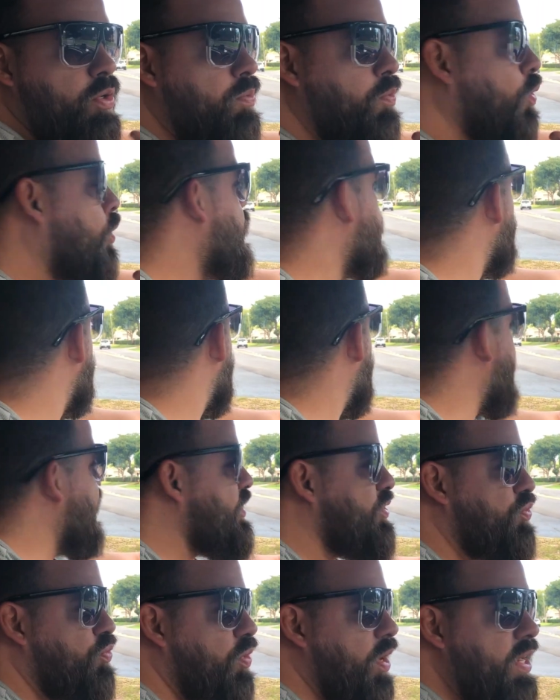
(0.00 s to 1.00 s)
Good morning,
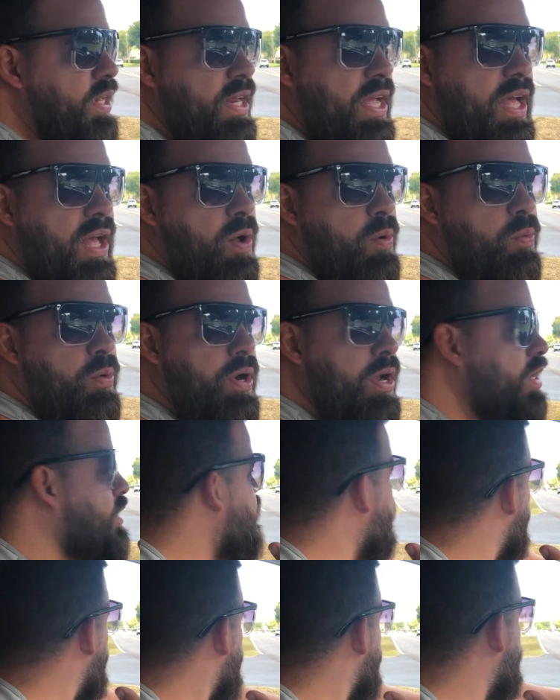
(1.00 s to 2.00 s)
guys. Right now we're
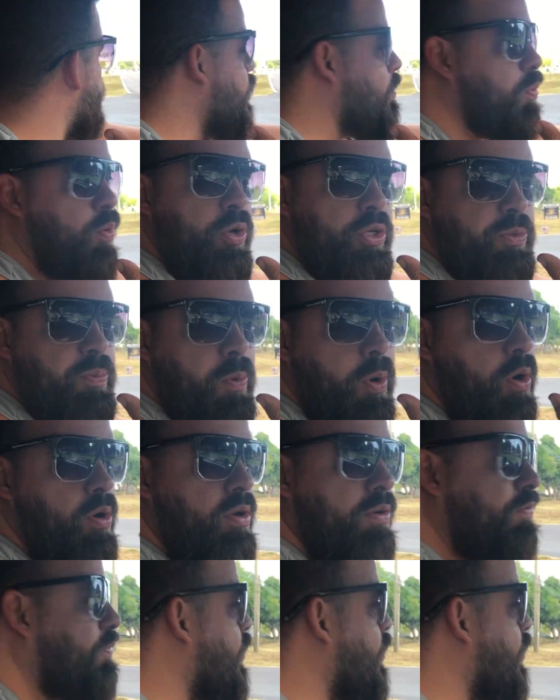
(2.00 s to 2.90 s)
heading over to our boys Paul